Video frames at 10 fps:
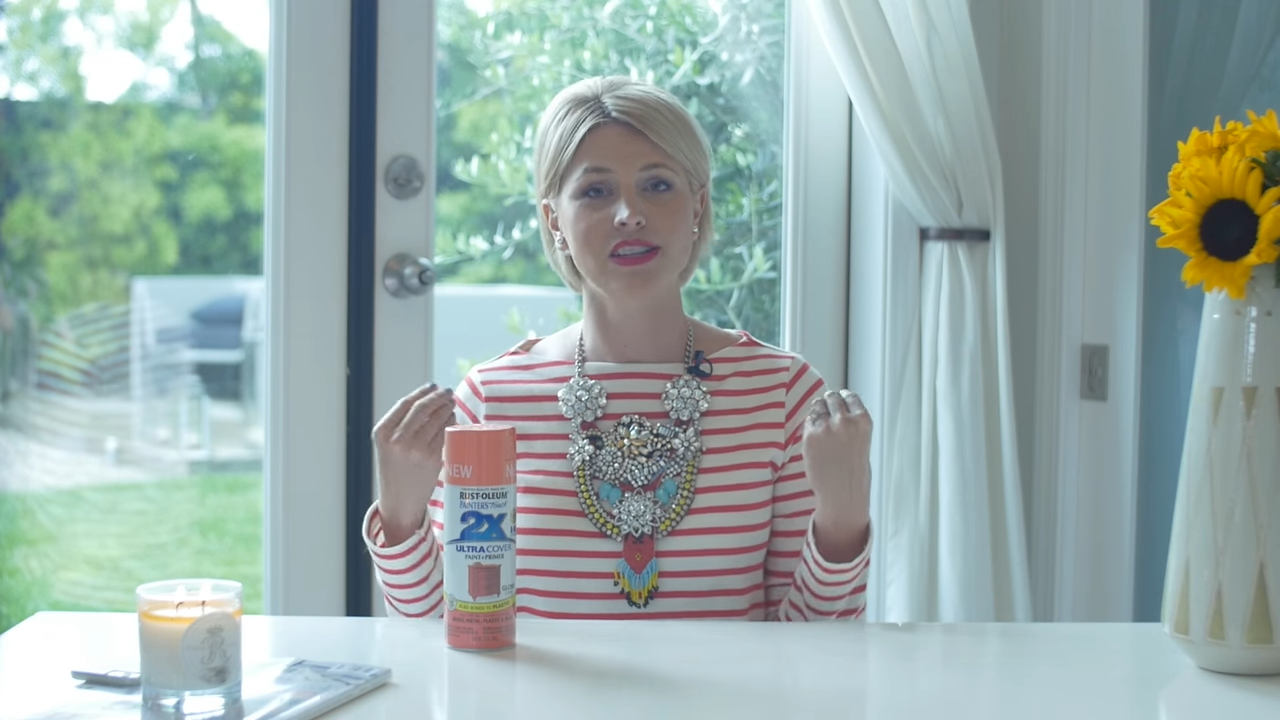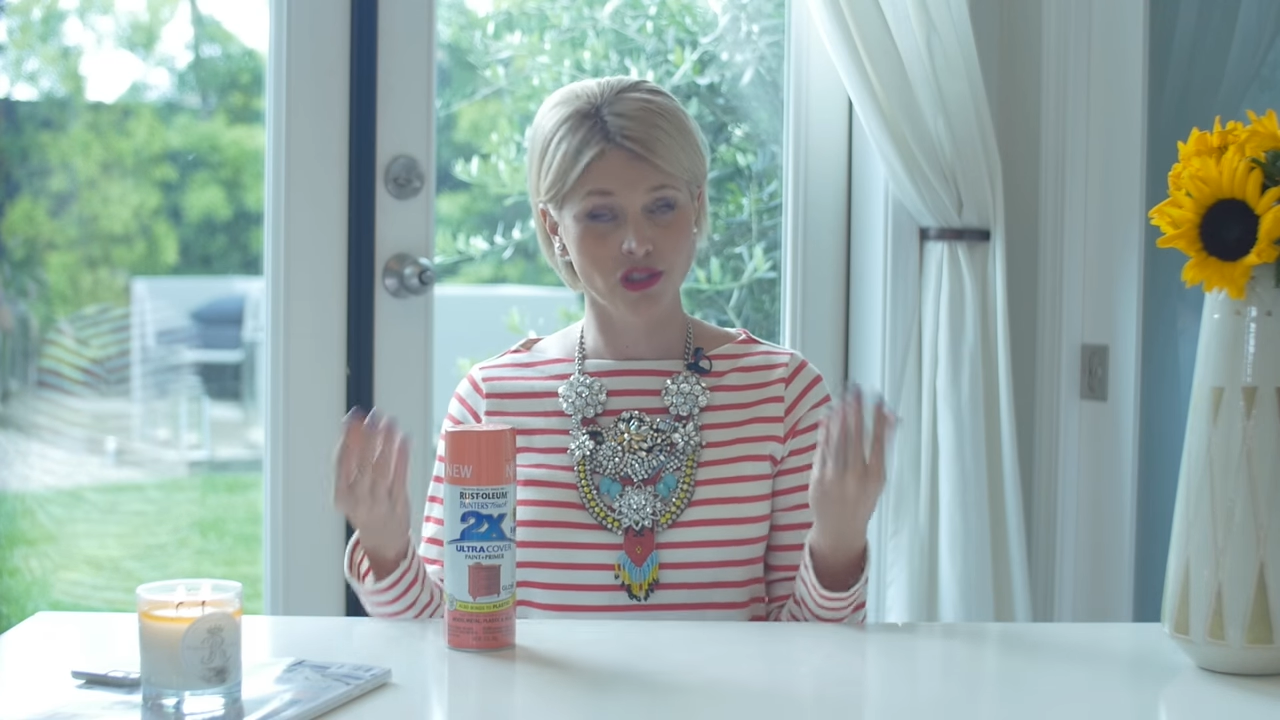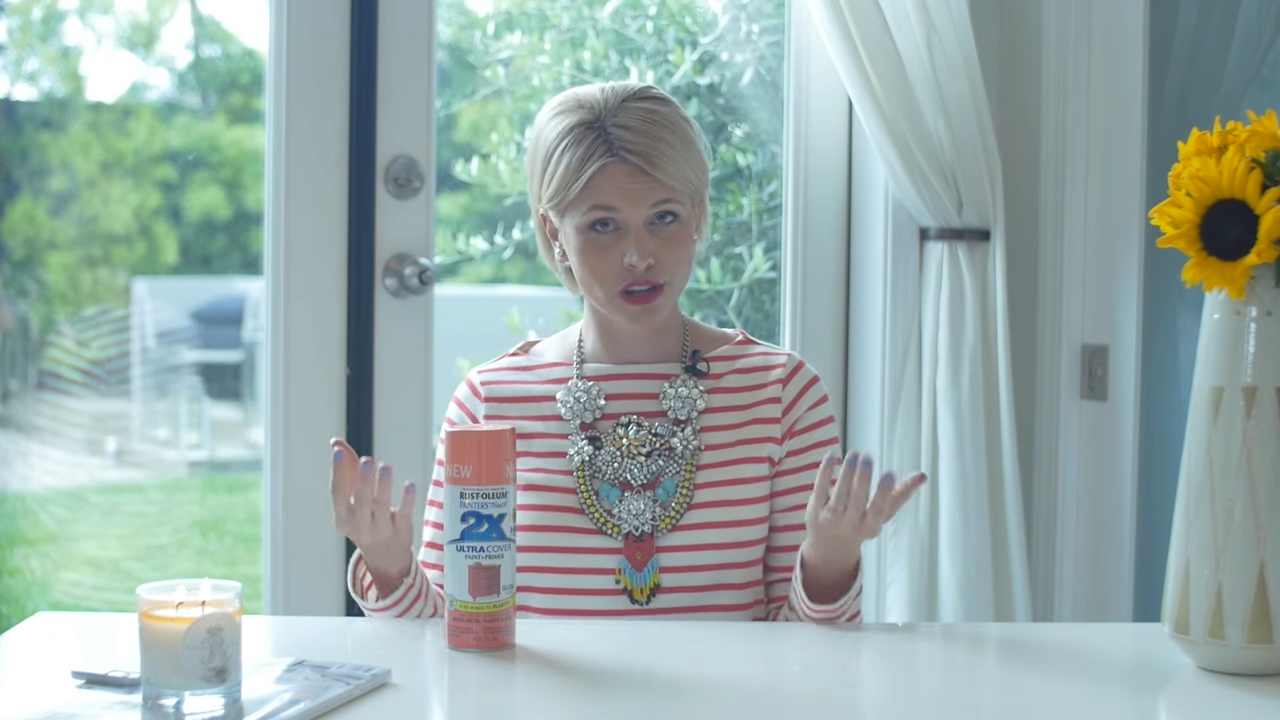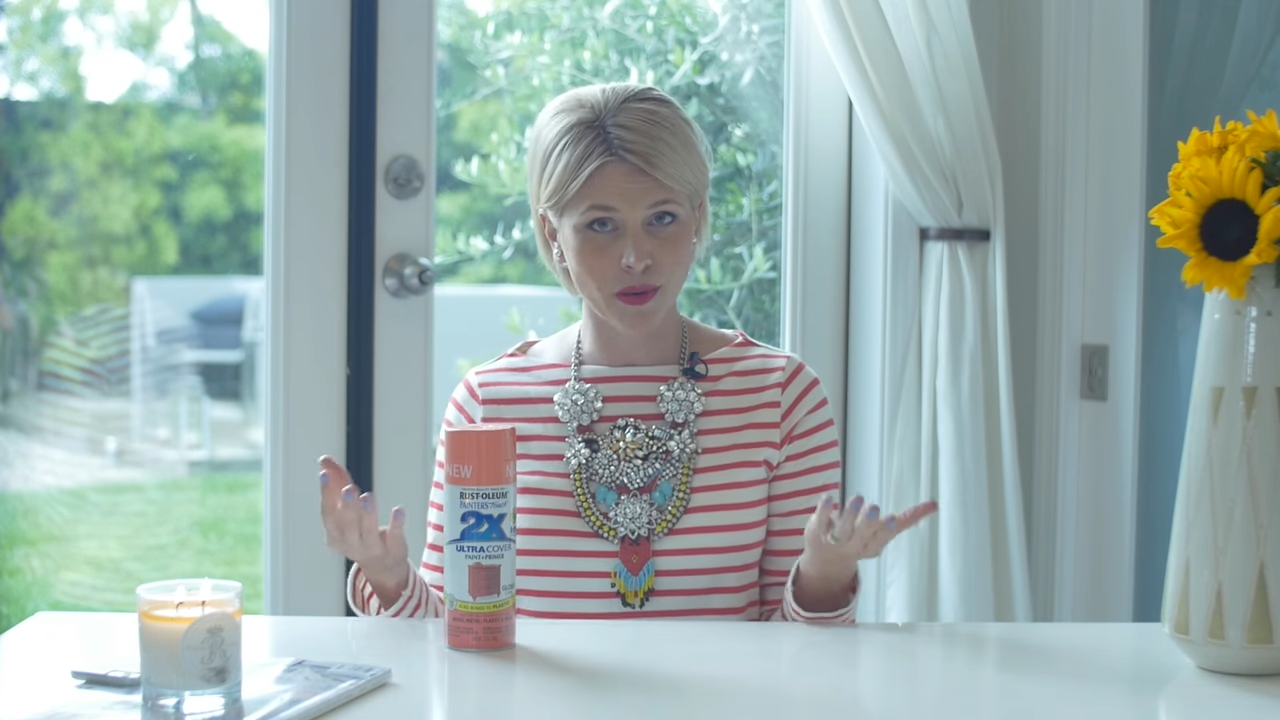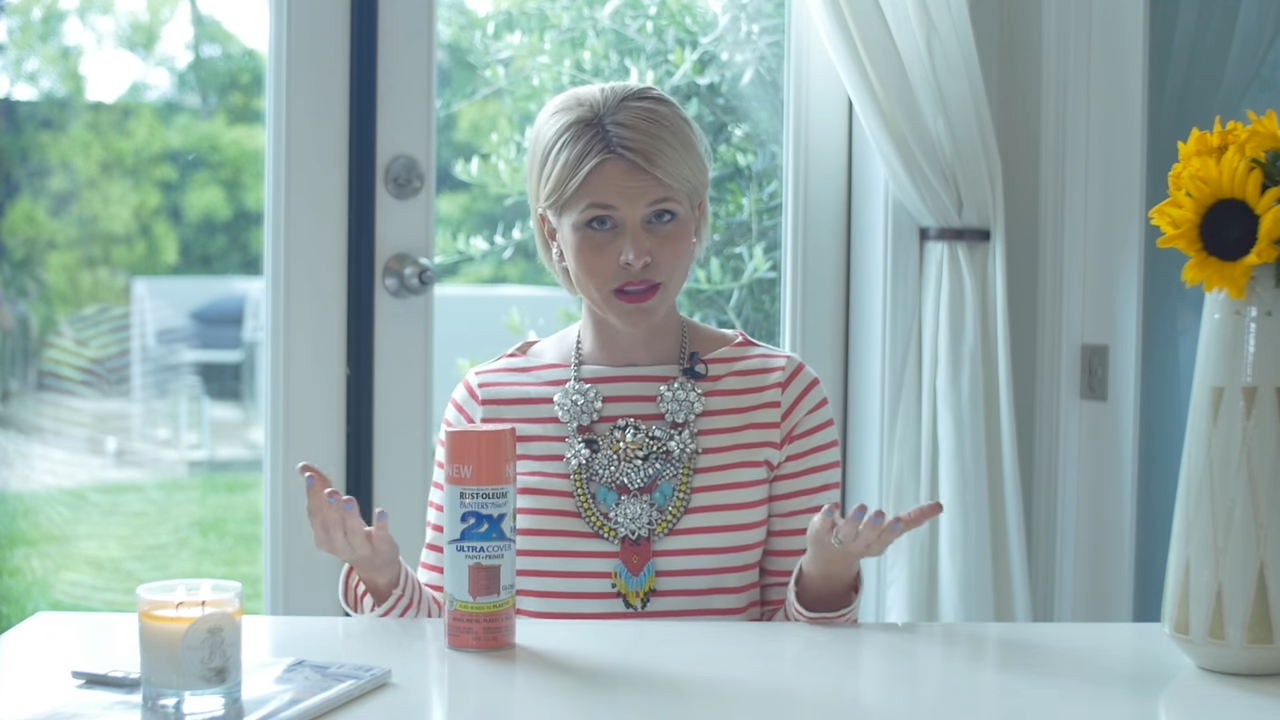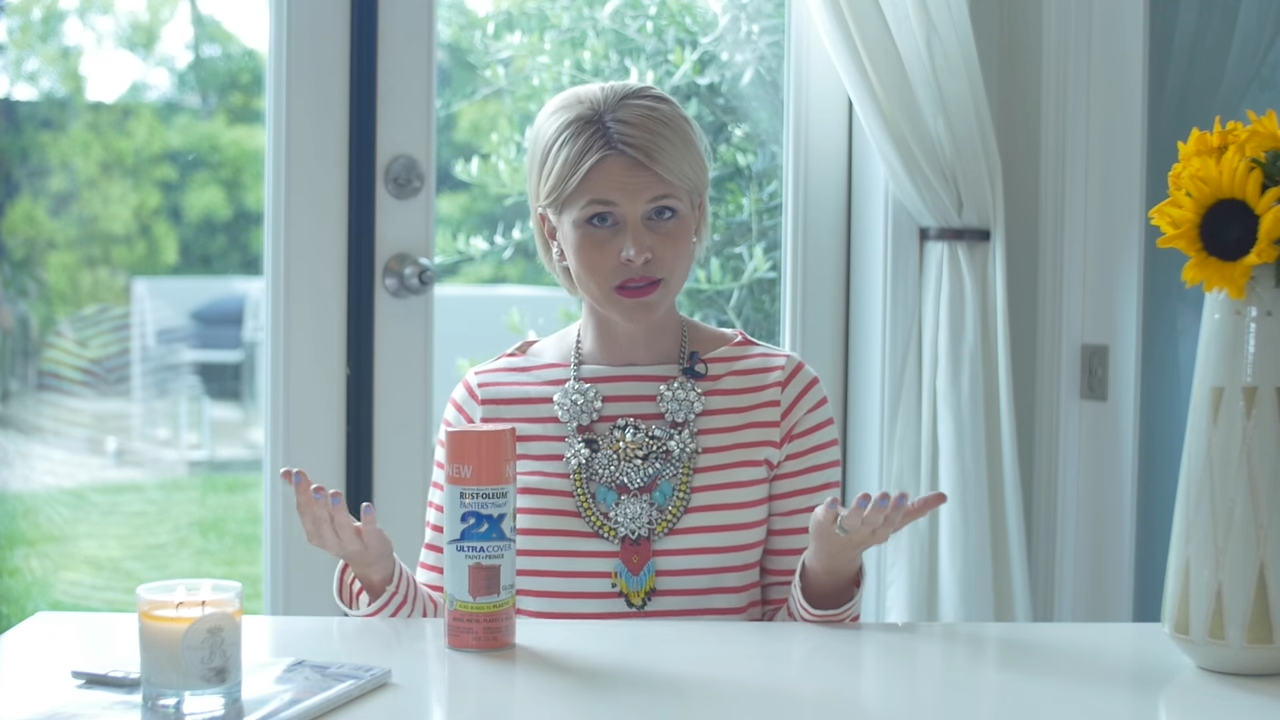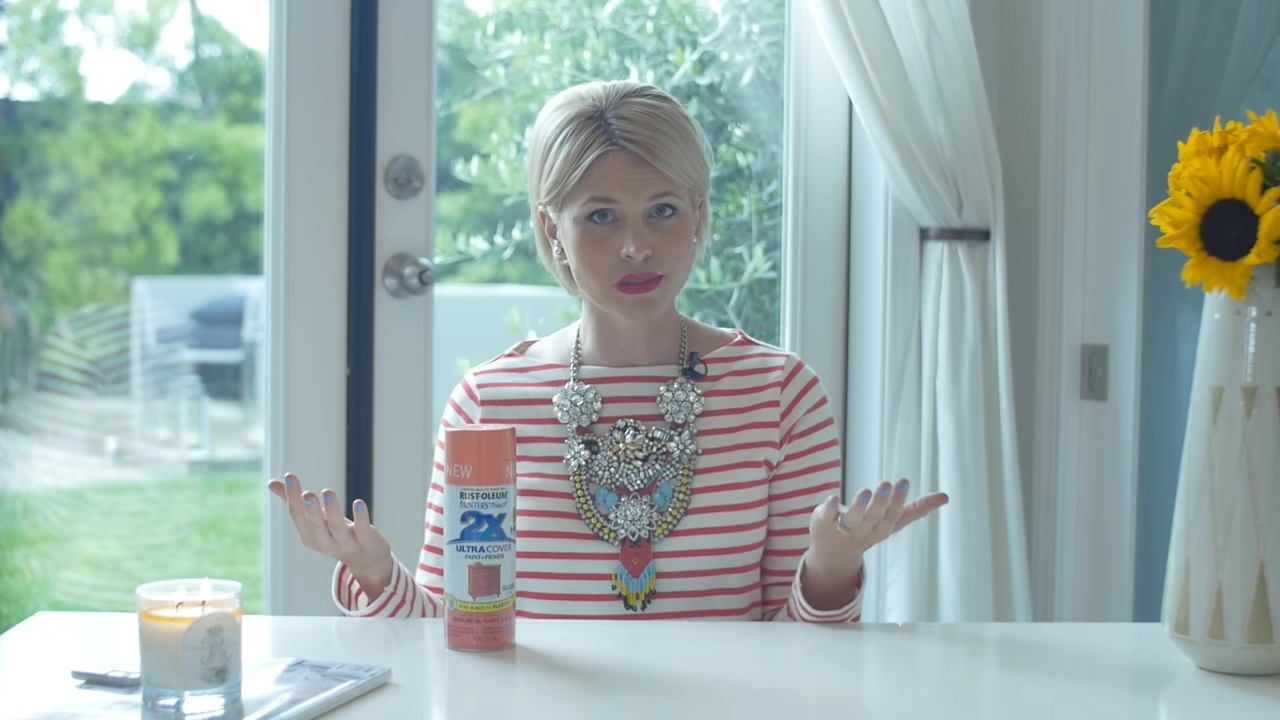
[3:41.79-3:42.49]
took it upon